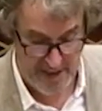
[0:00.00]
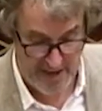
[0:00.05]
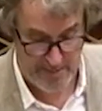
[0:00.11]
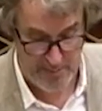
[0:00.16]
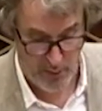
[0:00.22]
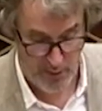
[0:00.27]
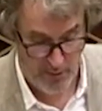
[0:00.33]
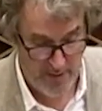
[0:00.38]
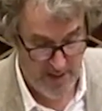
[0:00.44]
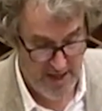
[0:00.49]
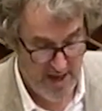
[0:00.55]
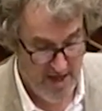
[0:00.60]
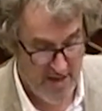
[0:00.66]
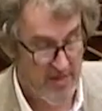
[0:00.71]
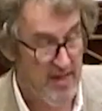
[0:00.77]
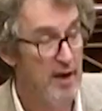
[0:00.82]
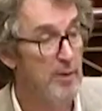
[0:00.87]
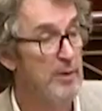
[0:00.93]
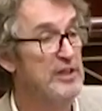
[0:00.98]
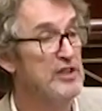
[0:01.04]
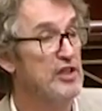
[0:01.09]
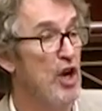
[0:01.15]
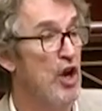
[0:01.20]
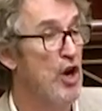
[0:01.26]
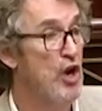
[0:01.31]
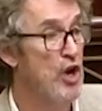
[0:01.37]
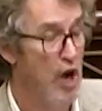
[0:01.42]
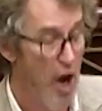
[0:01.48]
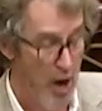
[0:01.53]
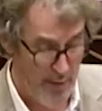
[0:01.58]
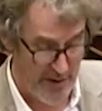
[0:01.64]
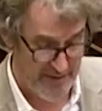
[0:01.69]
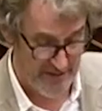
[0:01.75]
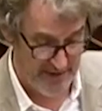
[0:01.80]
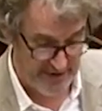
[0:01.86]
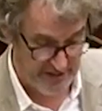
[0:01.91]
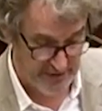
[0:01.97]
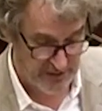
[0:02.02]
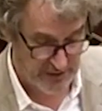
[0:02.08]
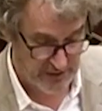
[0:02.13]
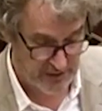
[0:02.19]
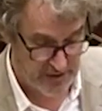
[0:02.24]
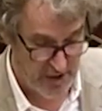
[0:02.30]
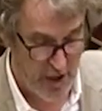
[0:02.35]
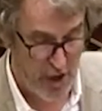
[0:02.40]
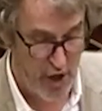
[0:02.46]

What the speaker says: people, there is no evidence